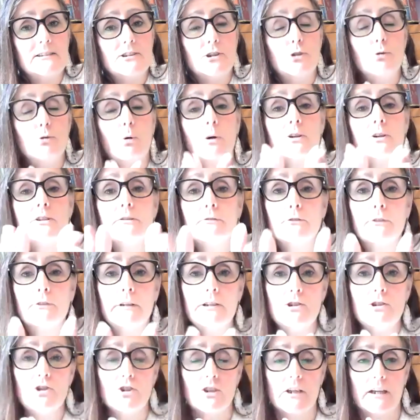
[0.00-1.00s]
you are
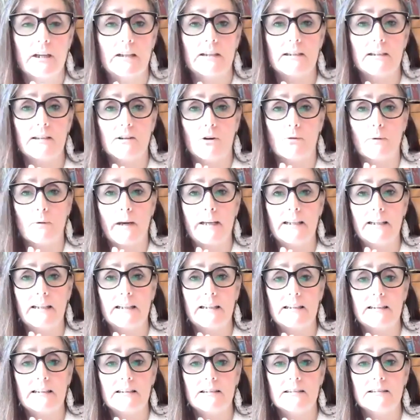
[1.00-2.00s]
differentiated
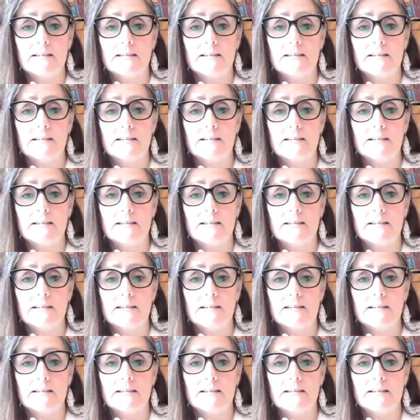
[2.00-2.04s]
already.